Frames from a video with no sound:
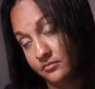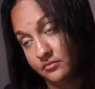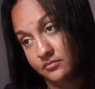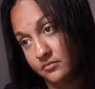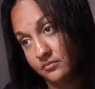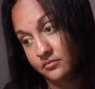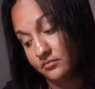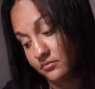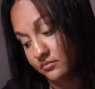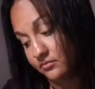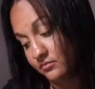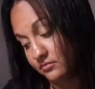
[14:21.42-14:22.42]

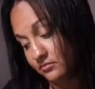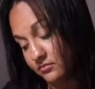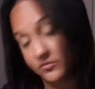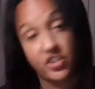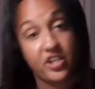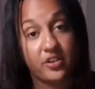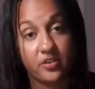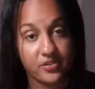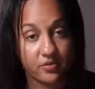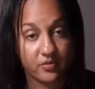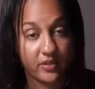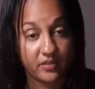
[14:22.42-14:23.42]
Mm-mm-mm-mm. Gender is
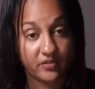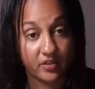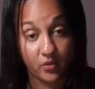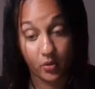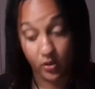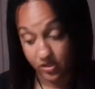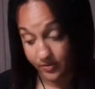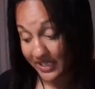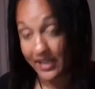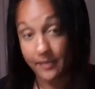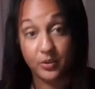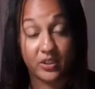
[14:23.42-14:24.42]
irrelevant, of course, but
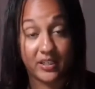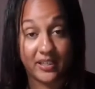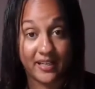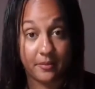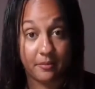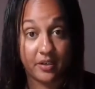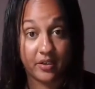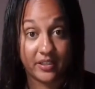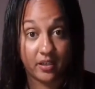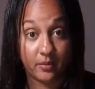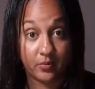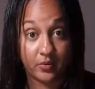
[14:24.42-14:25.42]
I am looking at a married
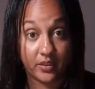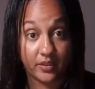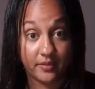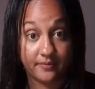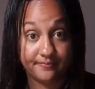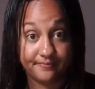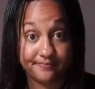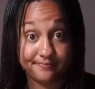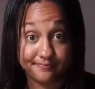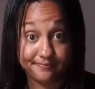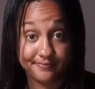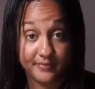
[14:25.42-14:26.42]
couple here.
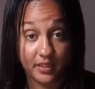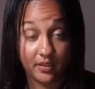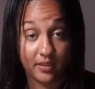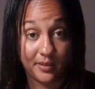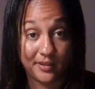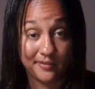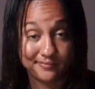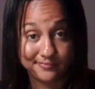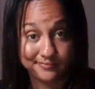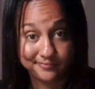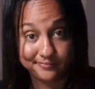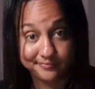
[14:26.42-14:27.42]
You know what I
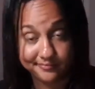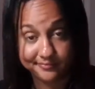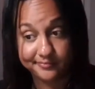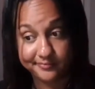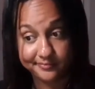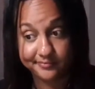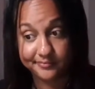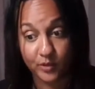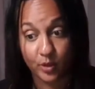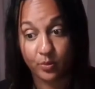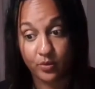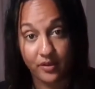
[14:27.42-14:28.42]
mean?
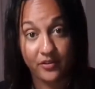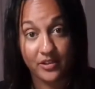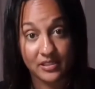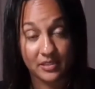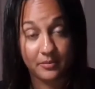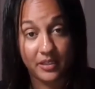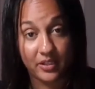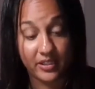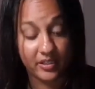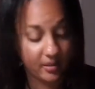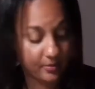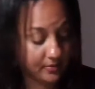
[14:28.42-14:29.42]
Or a previously married
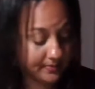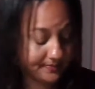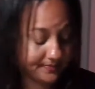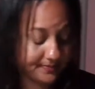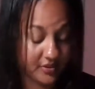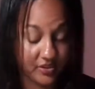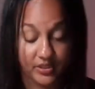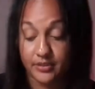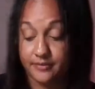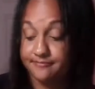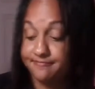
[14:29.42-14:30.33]
couple. So.